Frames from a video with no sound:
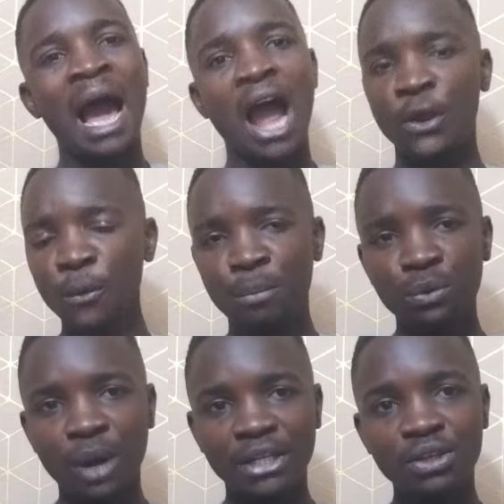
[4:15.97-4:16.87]
I hope
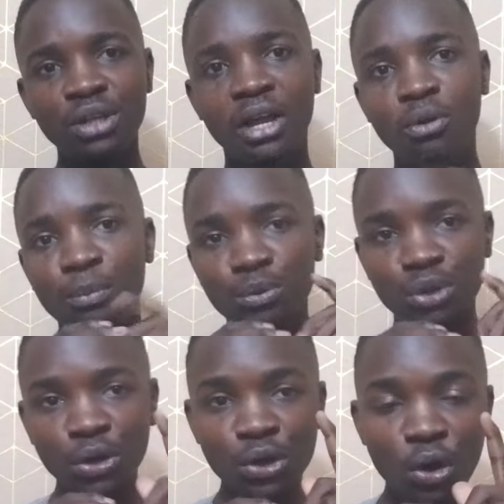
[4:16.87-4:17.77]
you
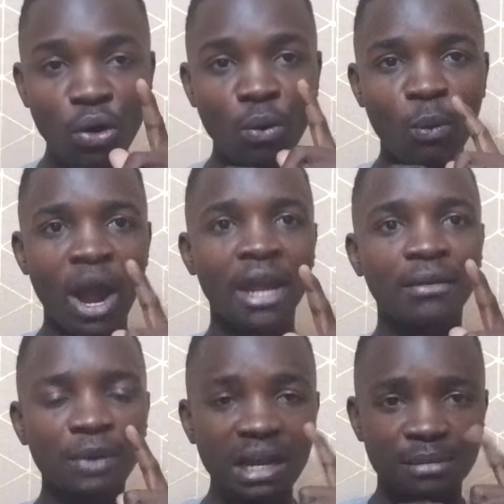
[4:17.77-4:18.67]
don't know
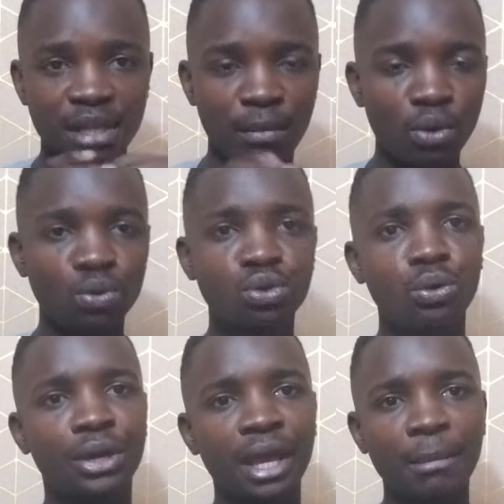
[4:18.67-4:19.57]
why William Samoei
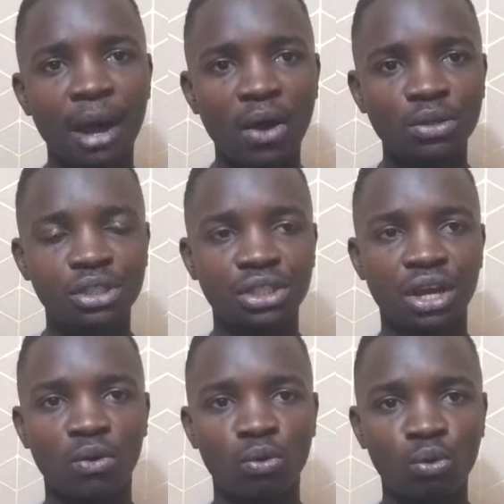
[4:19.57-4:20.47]
Ruto came out in
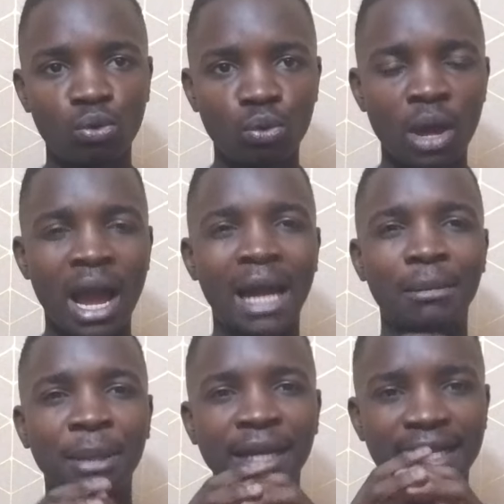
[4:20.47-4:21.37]
Nyahururu
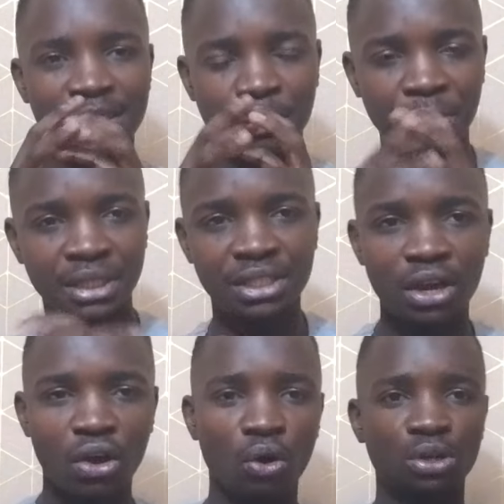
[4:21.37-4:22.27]
and made a speech
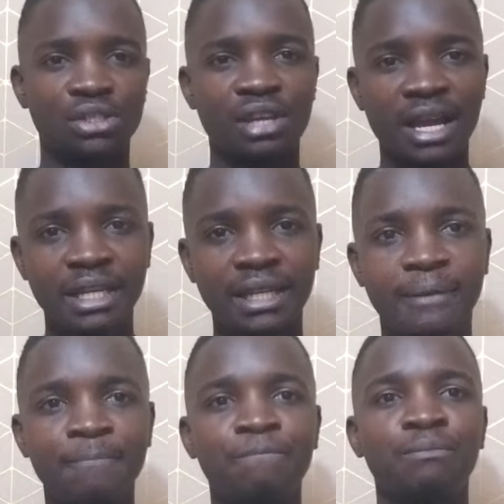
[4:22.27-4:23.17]

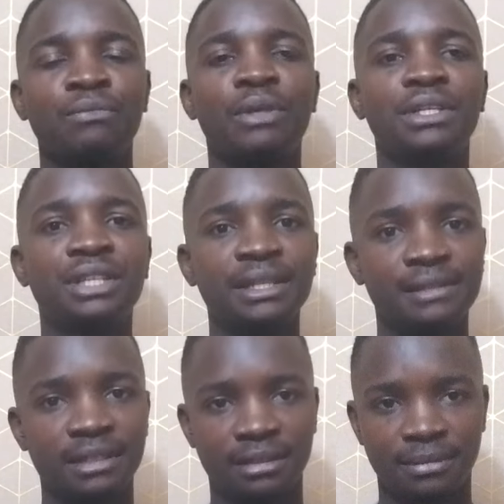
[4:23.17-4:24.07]
concerning the Gen
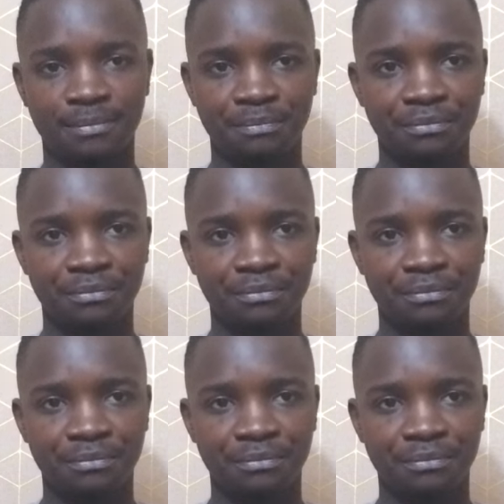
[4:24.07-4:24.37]
Zs.